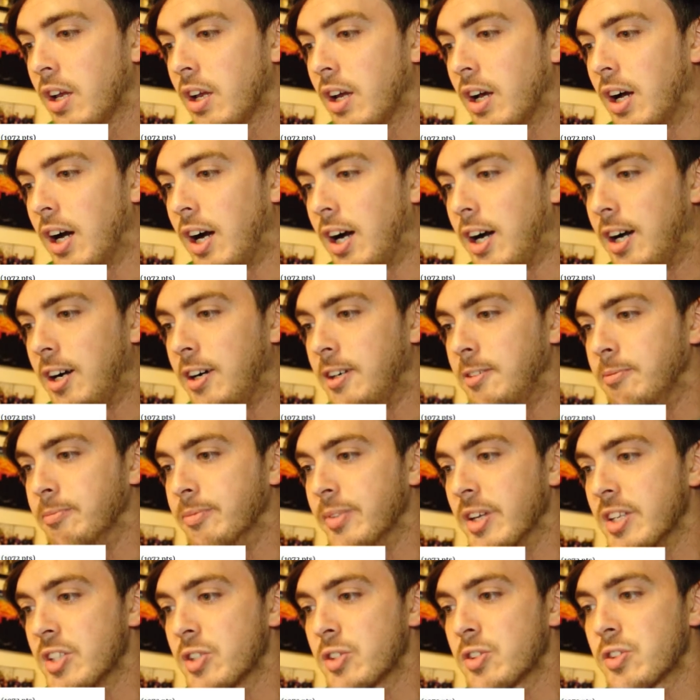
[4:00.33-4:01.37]

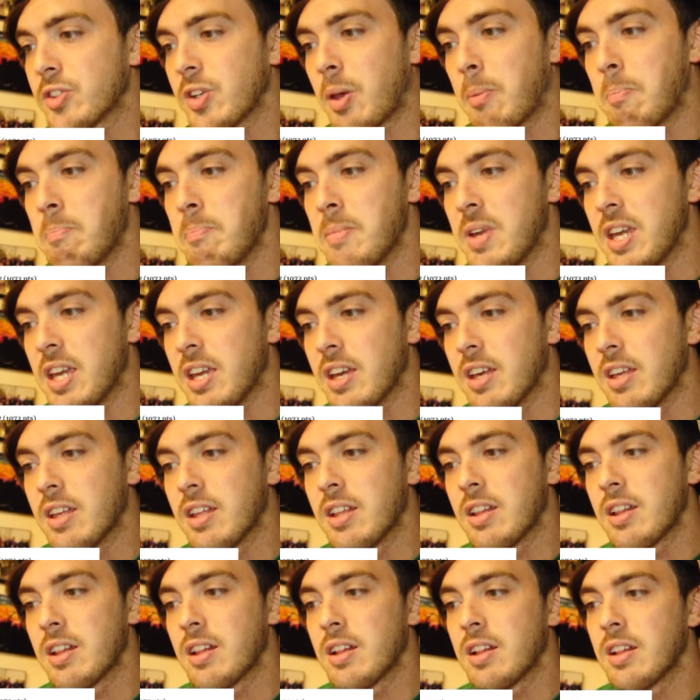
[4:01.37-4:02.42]
This meet
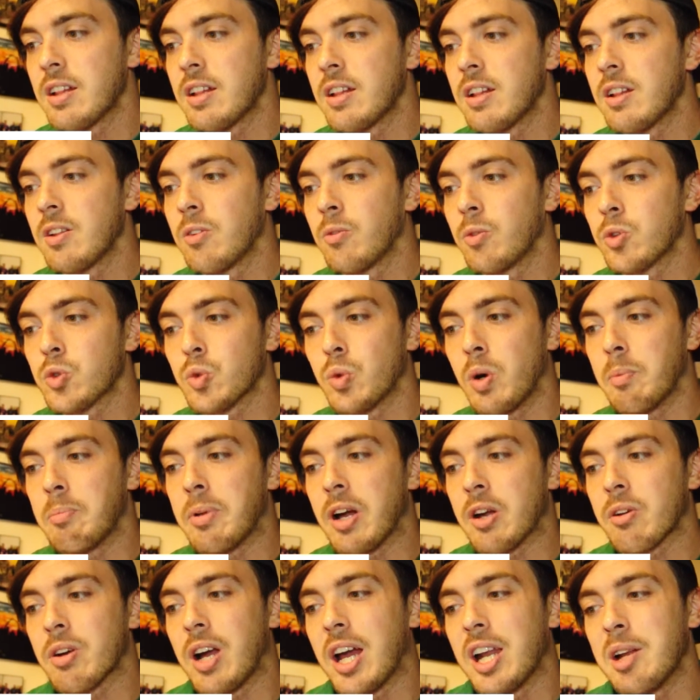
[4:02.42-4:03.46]
was won by
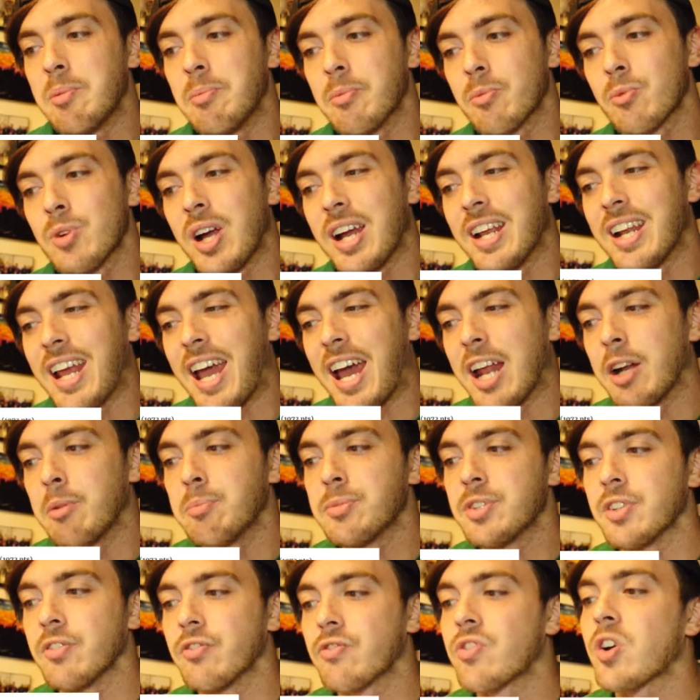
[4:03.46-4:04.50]
Ryan Adams
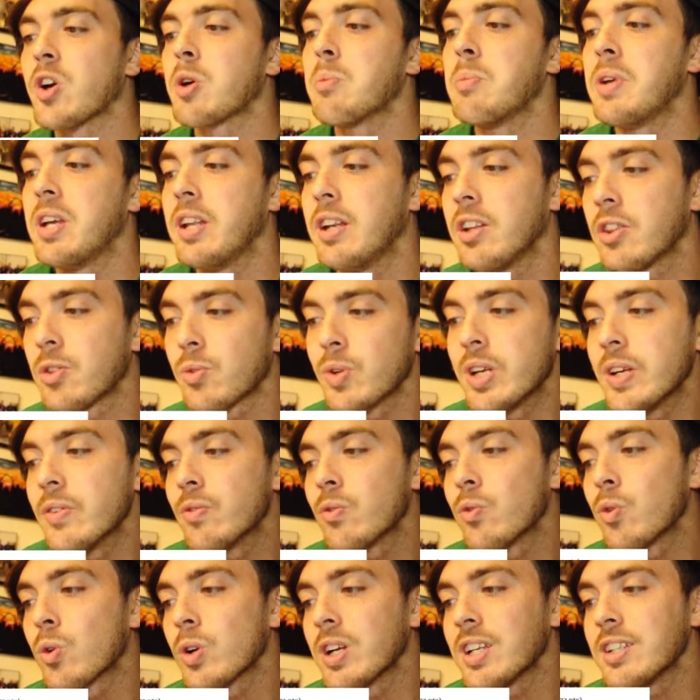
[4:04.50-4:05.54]
of Furman,
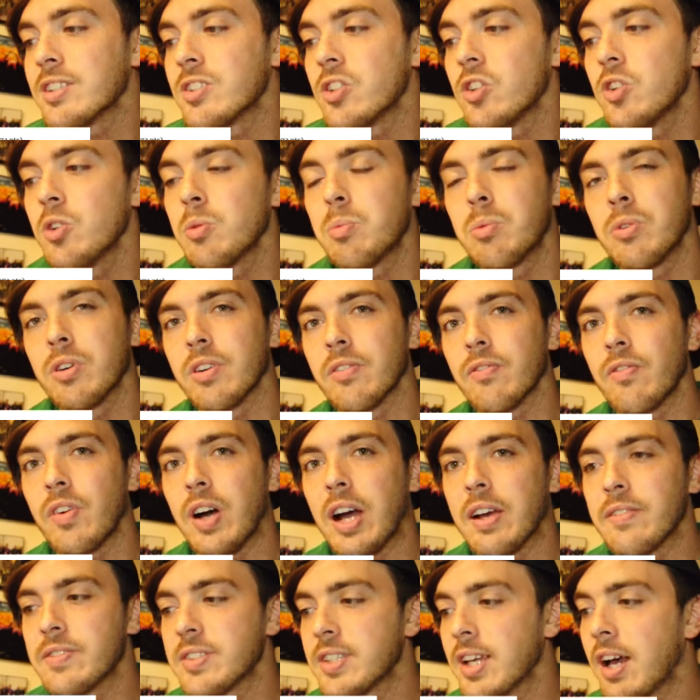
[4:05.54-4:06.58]

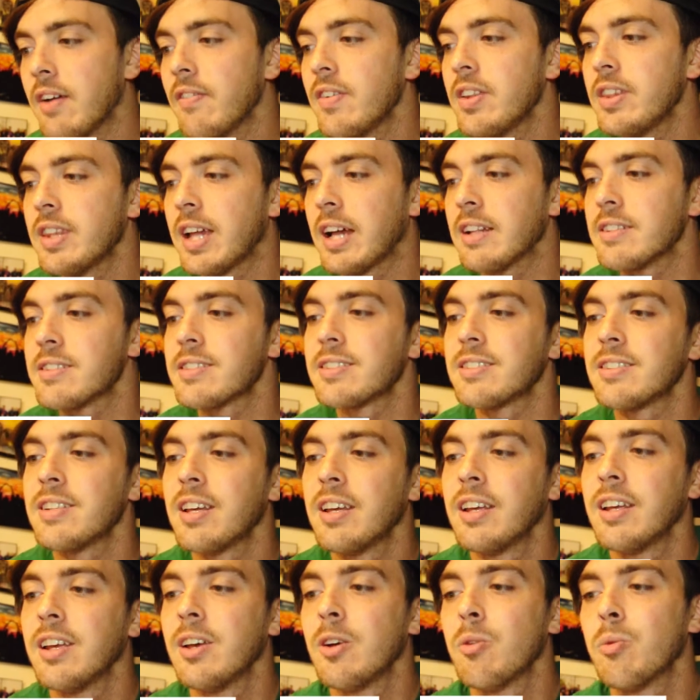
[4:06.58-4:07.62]
342.57. That's
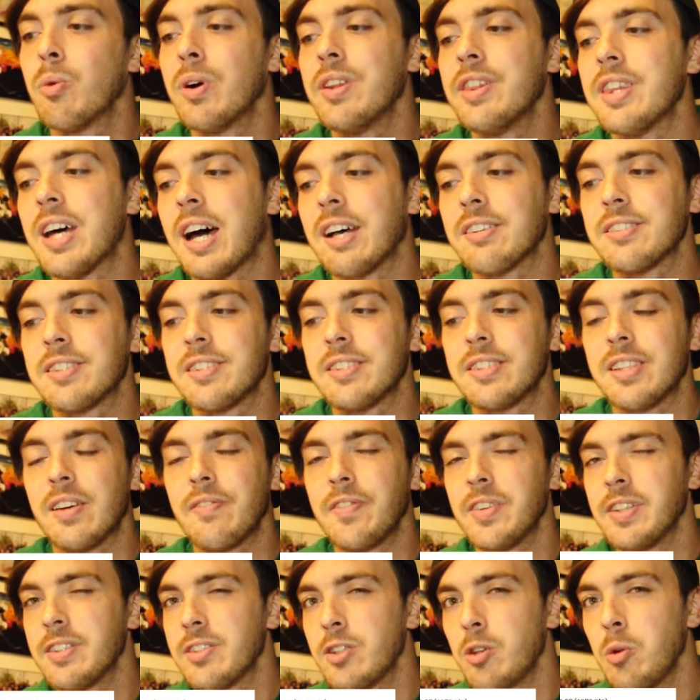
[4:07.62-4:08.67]

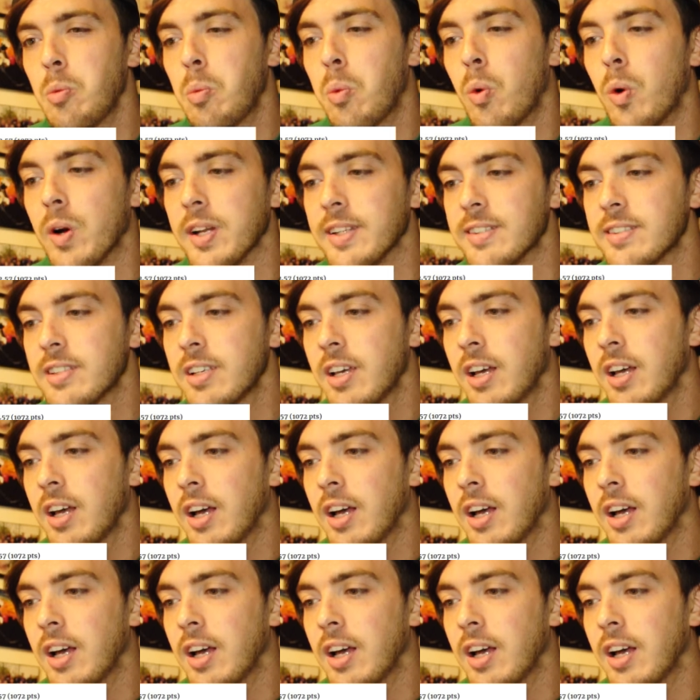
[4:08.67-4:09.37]
1,072 points.